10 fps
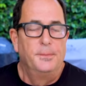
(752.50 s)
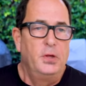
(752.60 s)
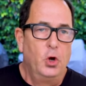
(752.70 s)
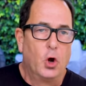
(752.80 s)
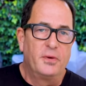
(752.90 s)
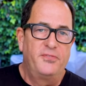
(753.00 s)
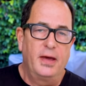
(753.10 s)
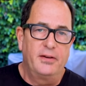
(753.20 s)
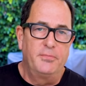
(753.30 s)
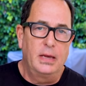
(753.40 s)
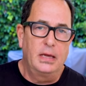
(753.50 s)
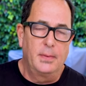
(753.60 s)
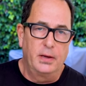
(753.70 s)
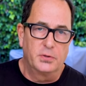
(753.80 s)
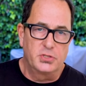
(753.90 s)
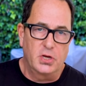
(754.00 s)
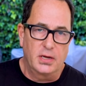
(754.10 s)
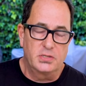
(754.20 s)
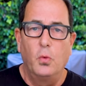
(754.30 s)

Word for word: You know, I'm a fan of making my own sauce.